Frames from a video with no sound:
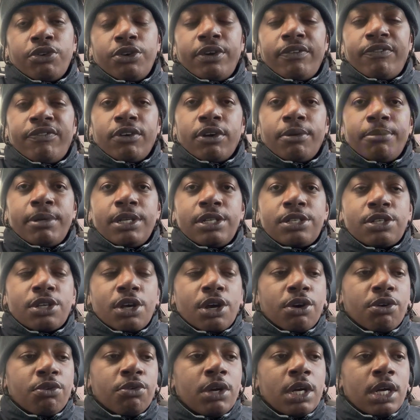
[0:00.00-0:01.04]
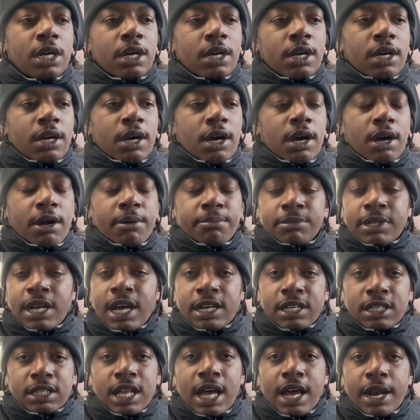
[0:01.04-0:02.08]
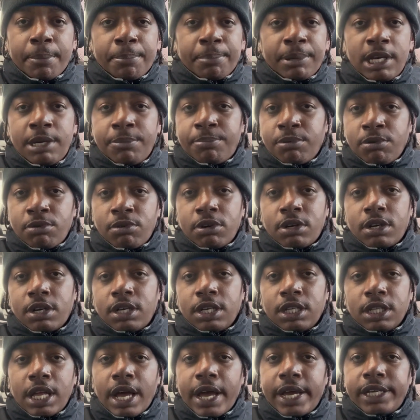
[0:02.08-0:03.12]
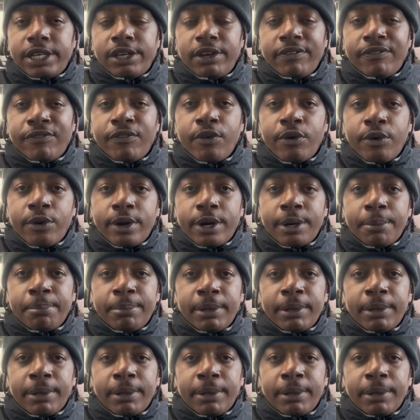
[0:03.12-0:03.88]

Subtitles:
You feel me? So not a lot of people are going to like you for it,